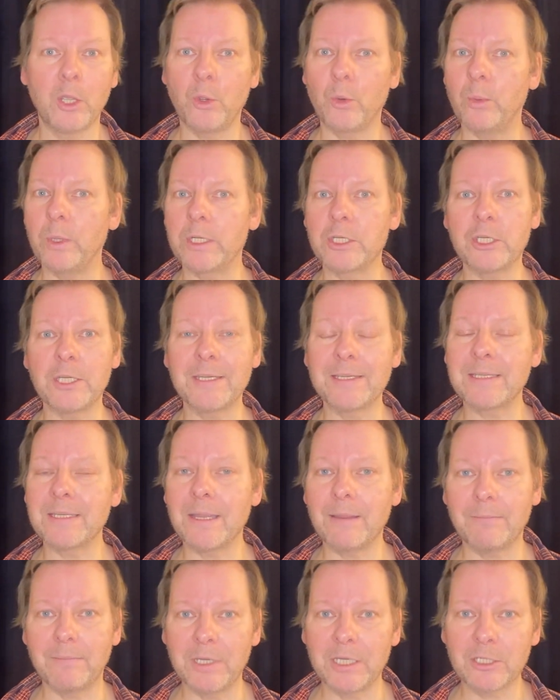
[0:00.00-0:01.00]
which is
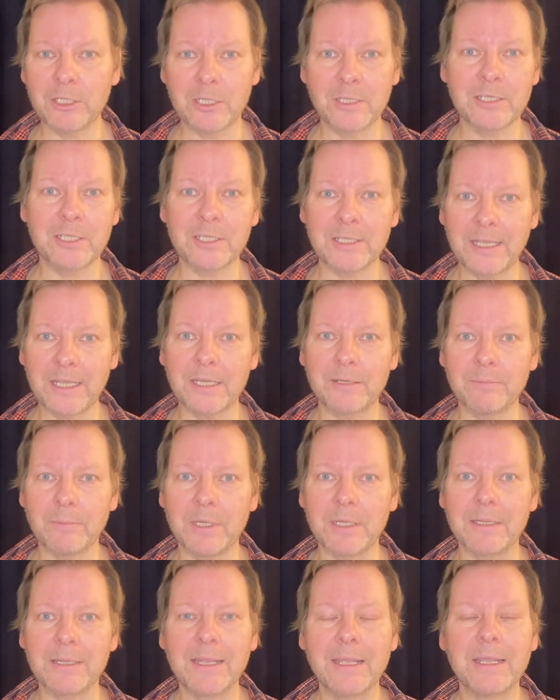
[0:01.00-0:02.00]
their mission
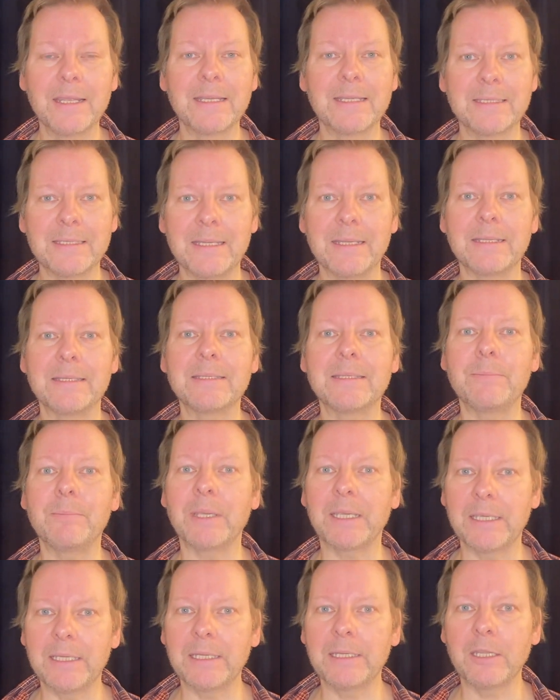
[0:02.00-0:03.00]
statement since the
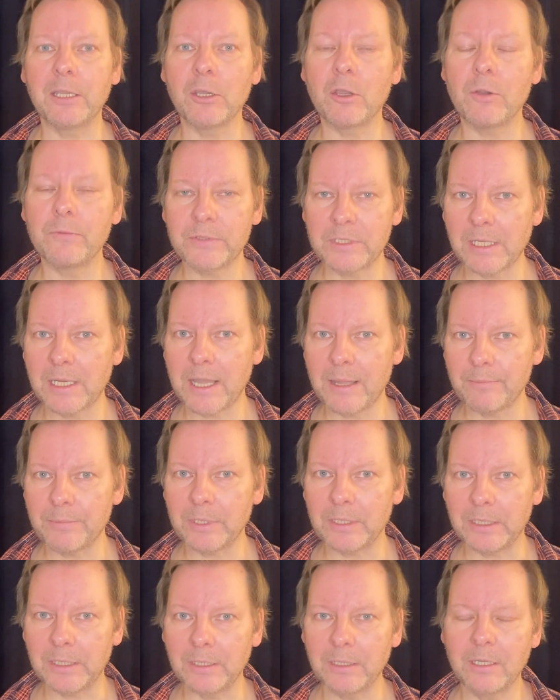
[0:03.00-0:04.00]
beginning of the
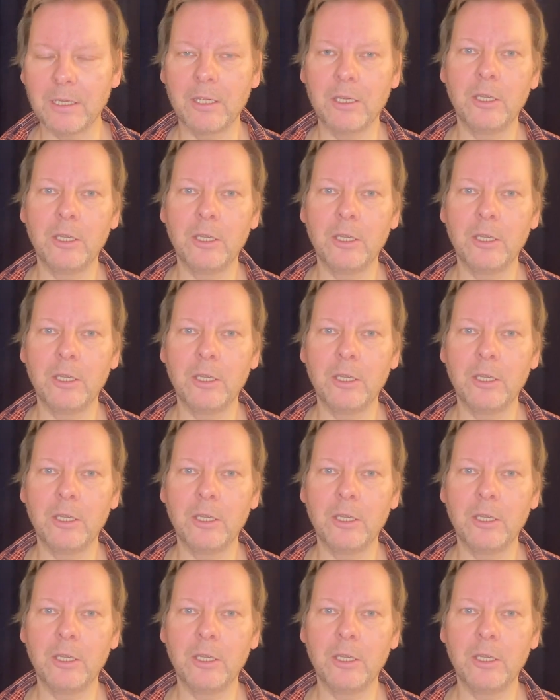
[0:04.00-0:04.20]
company.